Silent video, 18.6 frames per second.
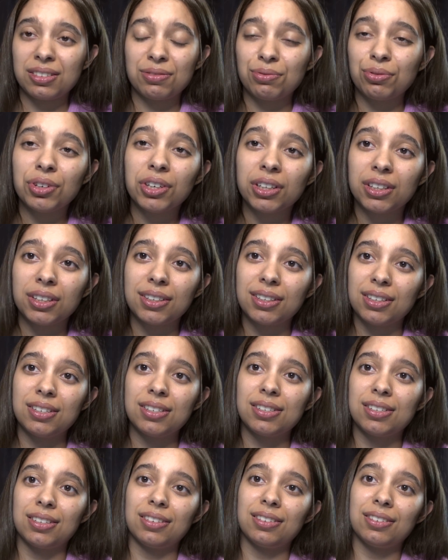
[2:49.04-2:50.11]
really
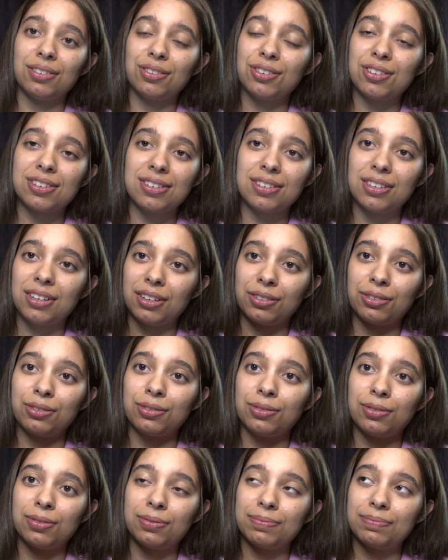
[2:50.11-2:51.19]
easy. You just need to
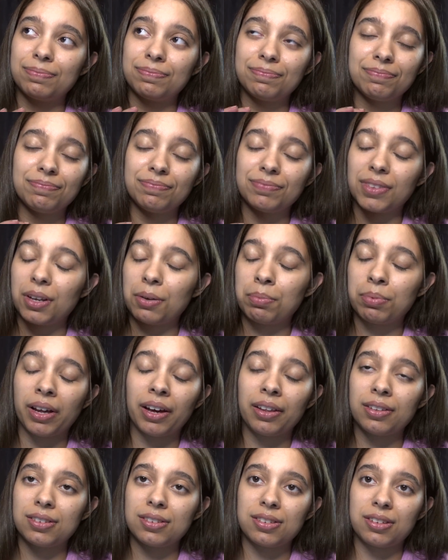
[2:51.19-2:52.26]
apply
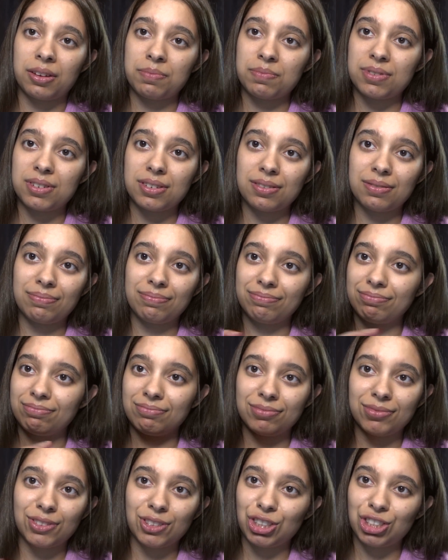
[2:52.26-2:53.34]
these steps.
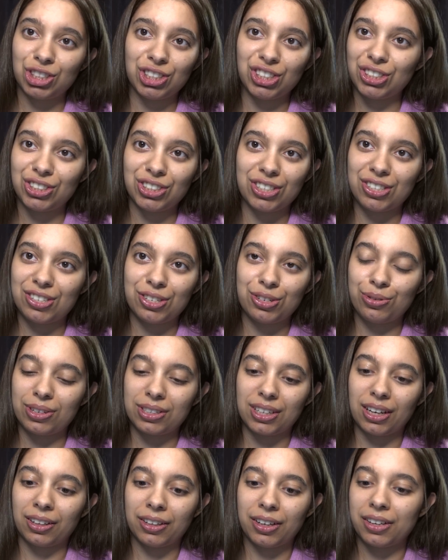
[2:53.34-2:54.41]
Just do
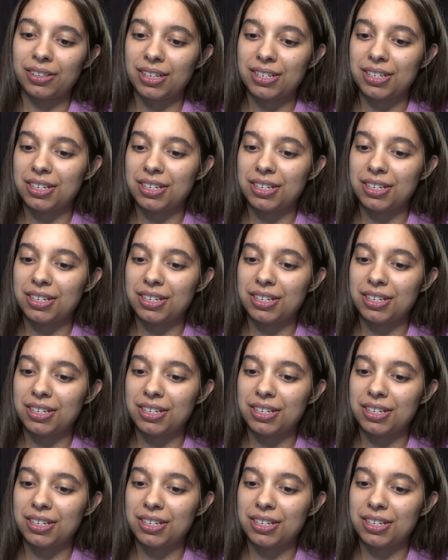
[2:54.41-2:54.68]
exactly as I